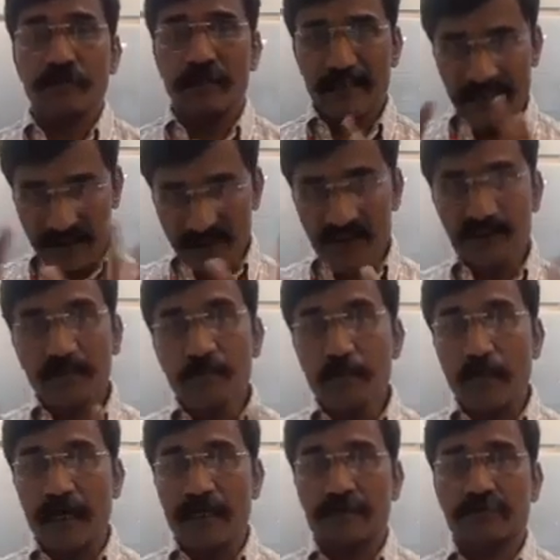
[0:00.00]
Adjacent
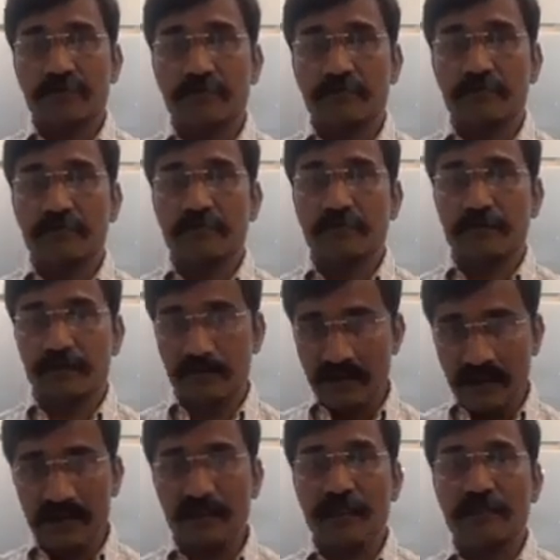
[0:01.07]
parts,
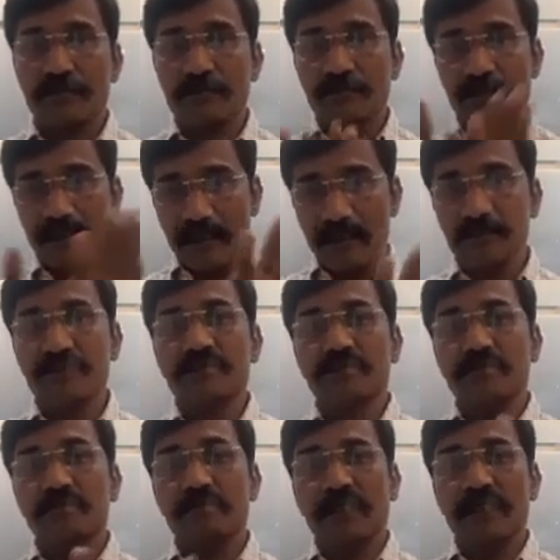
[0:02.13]
these are the three
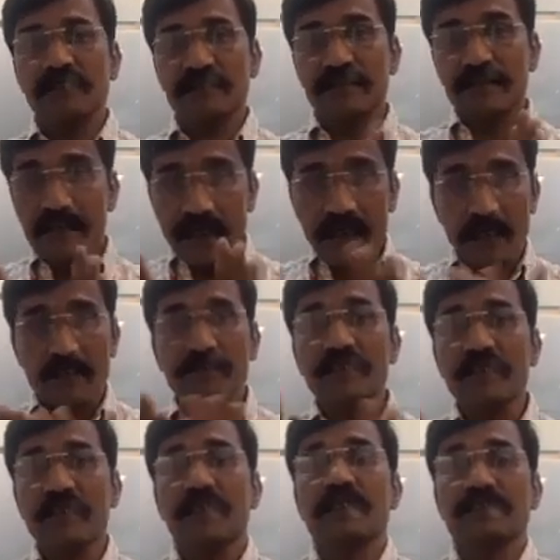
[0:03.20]
adjacent parts, and they are having
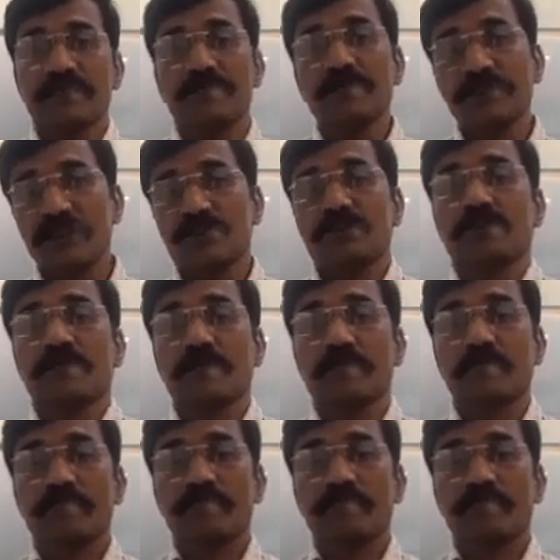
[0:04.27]
relation with each other.